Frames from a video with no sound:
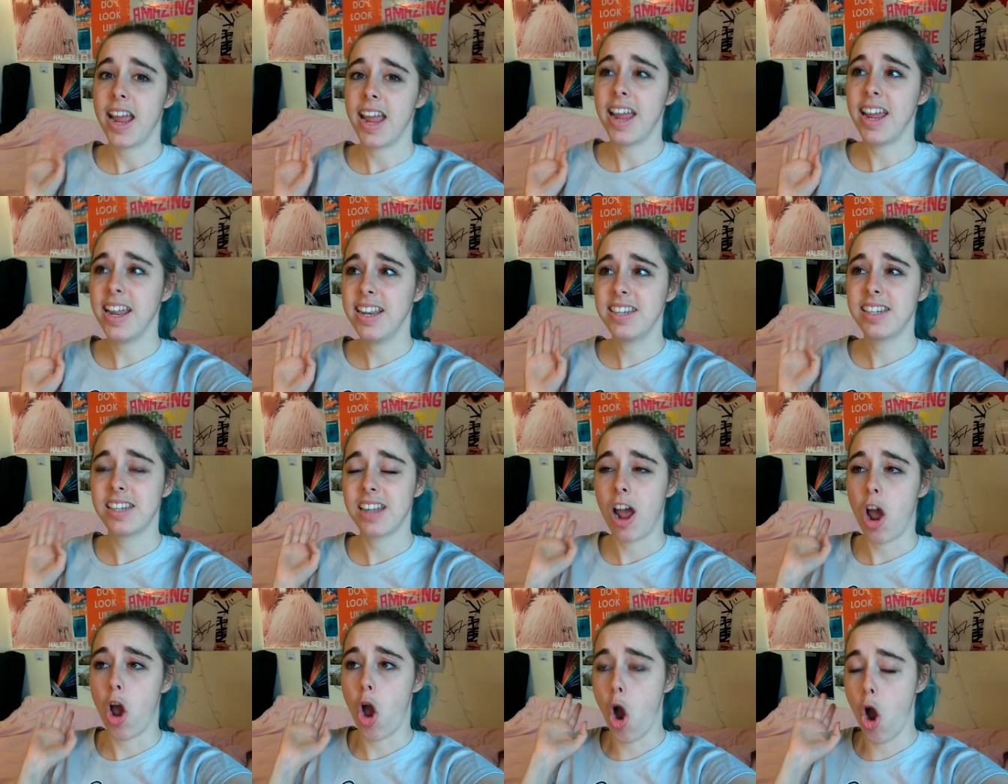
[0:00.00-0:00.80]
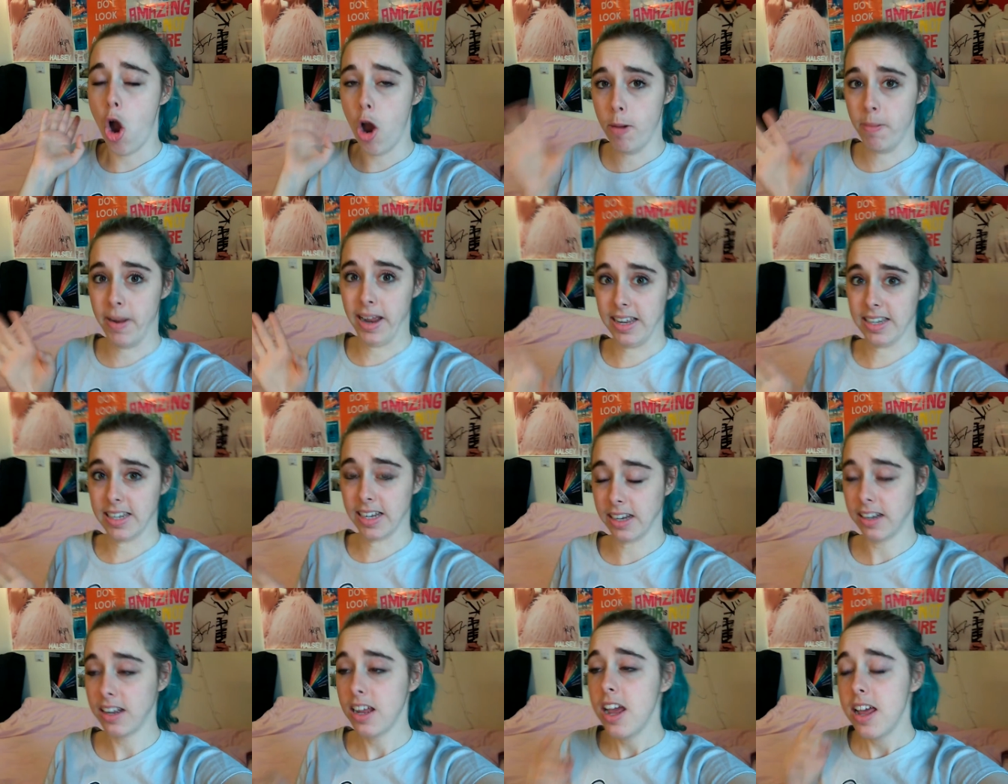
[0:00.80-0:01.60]
It's
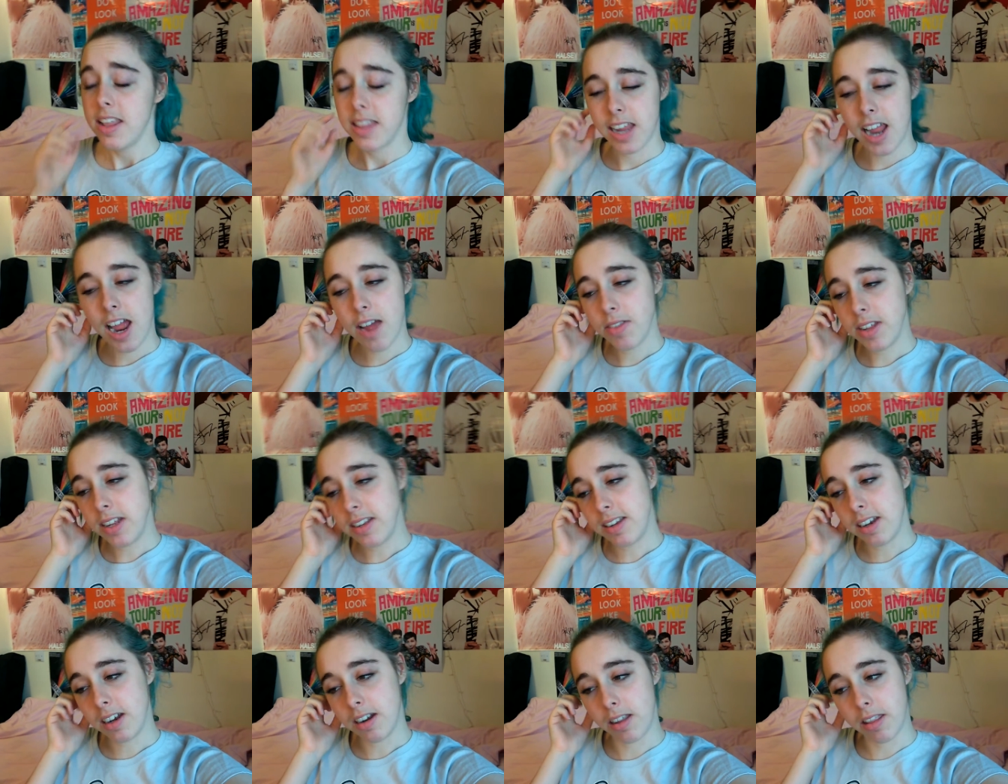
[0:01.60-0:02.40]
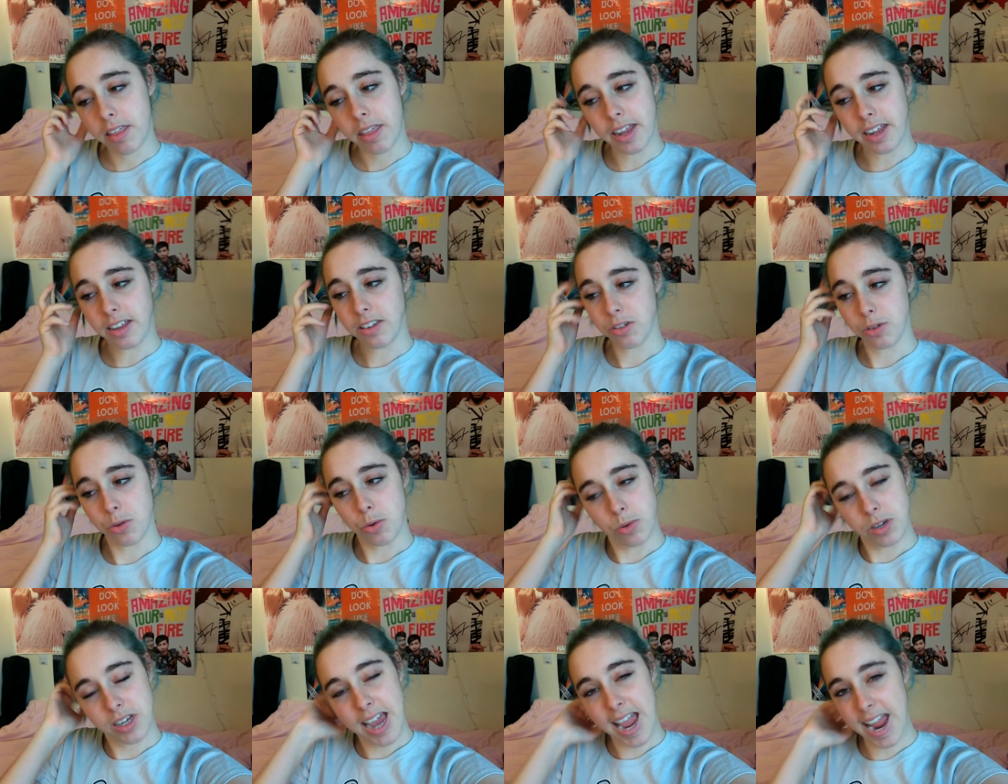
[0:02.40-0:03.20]
amazing. They have these little things
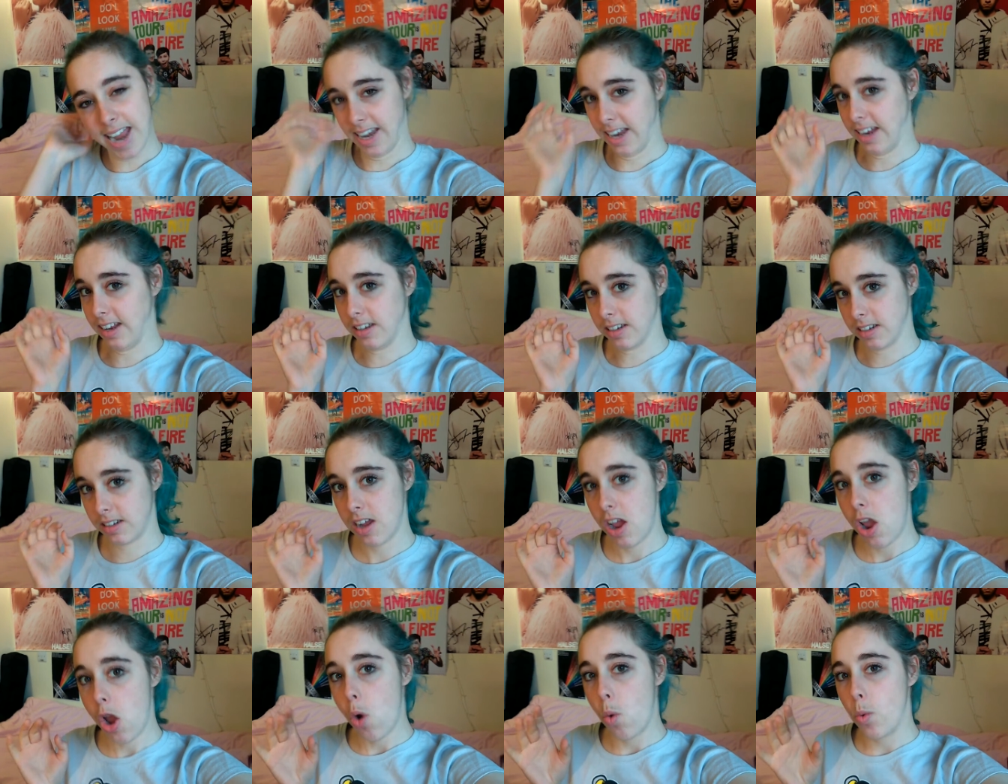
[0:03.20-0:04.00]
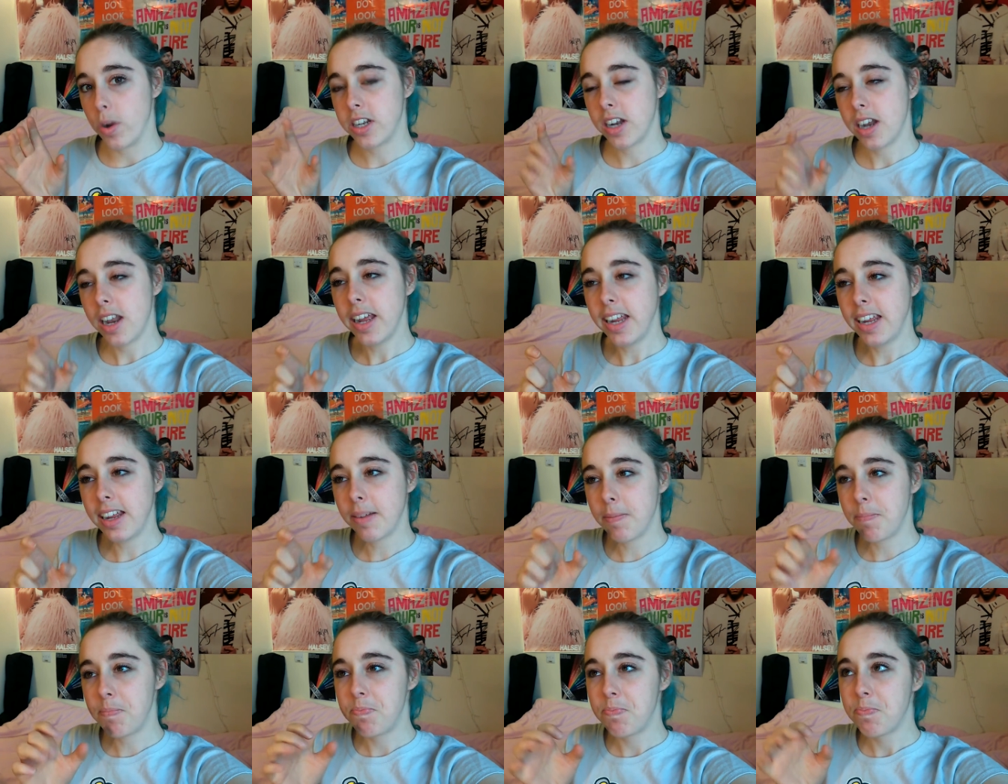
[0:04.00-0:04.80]
called kennings, which are like